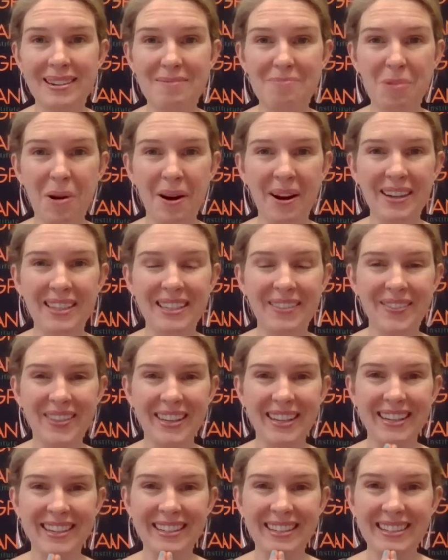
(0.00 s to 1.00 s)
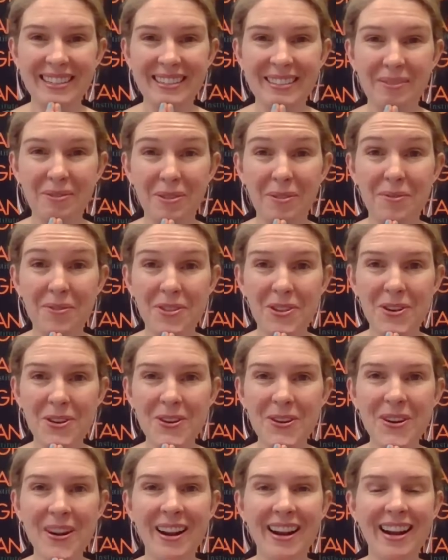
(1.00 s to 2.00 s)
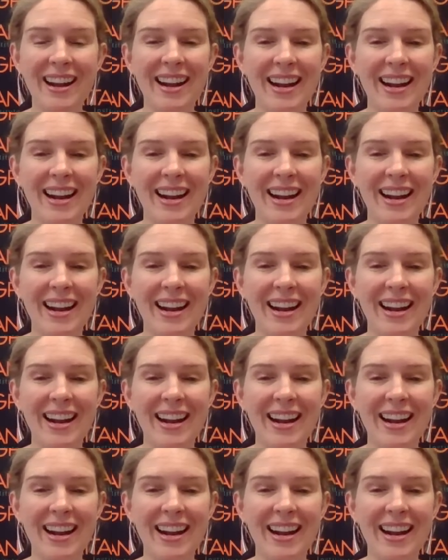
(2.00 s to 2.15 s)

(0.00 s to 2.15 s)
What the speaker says: productivity review.